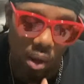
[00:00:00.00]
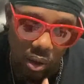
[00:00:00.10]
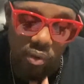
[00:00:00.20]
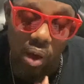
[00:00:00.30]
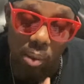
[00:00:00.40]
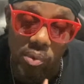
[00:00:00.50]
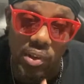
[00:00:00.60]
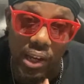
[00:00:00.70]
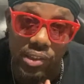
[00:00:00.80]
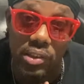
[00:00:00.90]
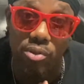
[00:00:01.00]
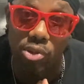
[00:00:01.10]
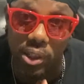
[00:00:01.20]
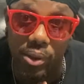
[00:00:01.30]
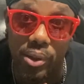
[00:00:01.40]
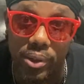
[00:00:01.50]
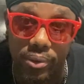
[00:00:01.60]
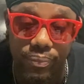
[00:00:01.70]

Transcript: This album is actually really good.